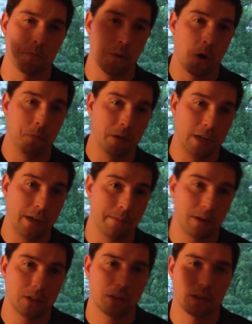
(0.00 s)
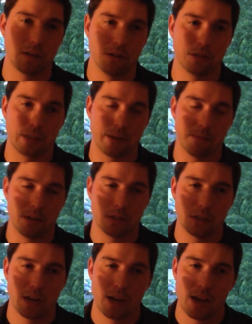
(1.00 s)
from opening image to closing
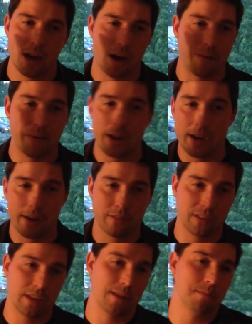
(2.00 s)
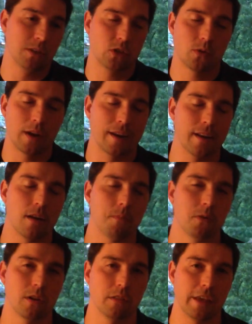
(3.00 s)
image, and everything in between. And
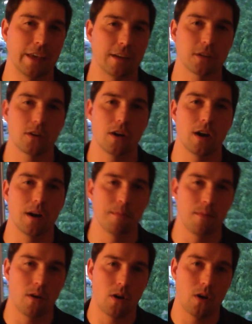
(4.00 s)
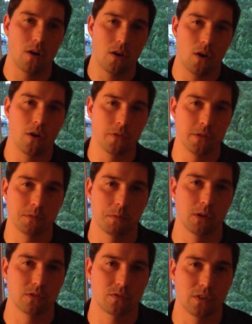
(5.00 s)
I'll put a link on this
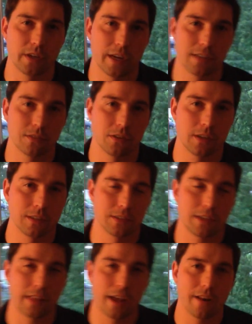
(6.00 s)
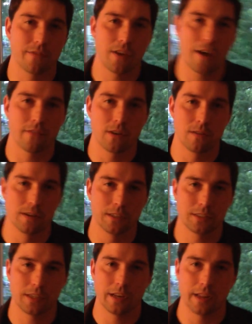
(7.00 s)
post for you guys so you can see that if you haven't
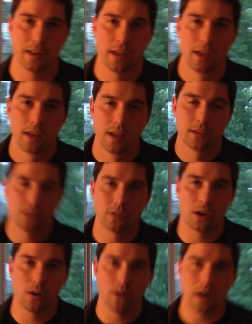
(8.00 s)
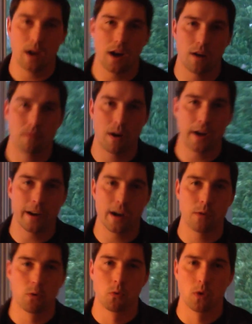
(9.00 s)
already seen it. So Ryan and
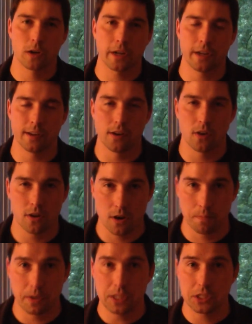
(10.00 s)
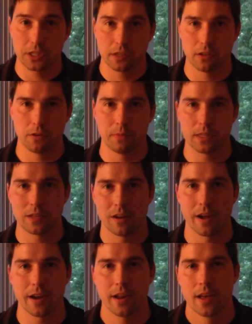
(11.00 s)
I were working on our beat sheet a little bit
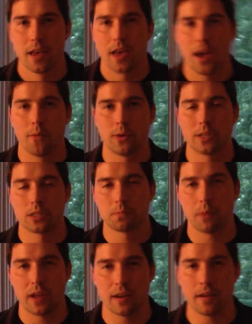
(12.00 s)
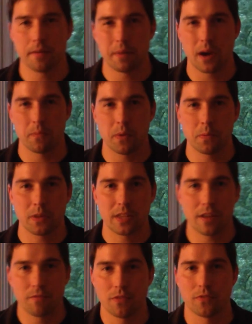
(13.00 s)
tonight, and we just spent about maybe
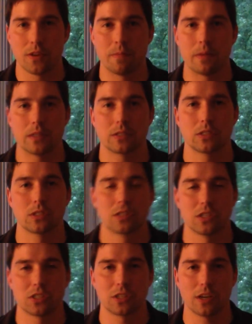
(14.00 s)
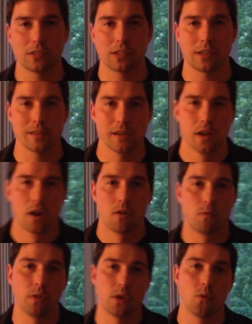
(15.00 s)
10-15 minutes just discussing
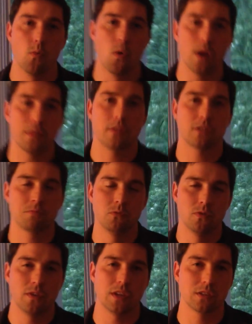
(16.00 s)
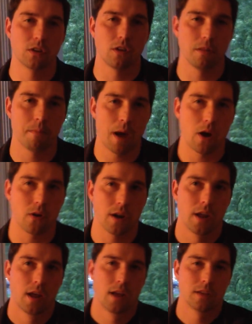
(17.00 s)
really what this movie is all
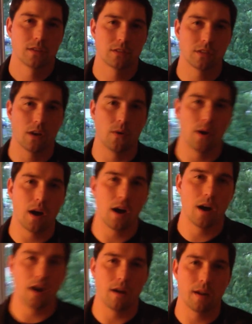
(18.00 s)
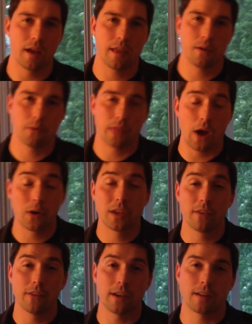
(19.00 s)
about. So
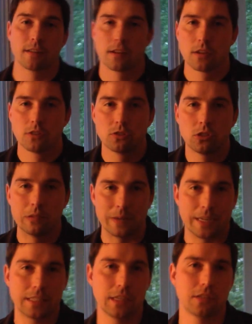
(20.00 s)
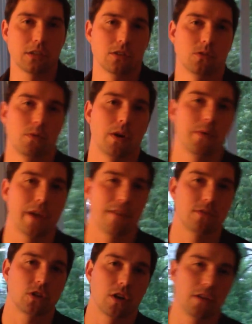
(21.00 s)
without giving too many details away, we
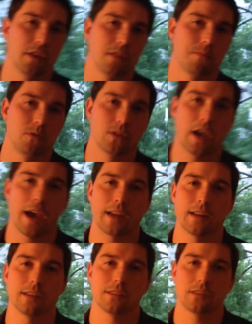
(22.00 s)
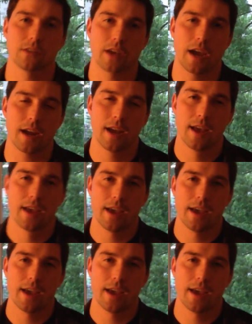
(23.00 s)
have Charlie, the protagonist, okay?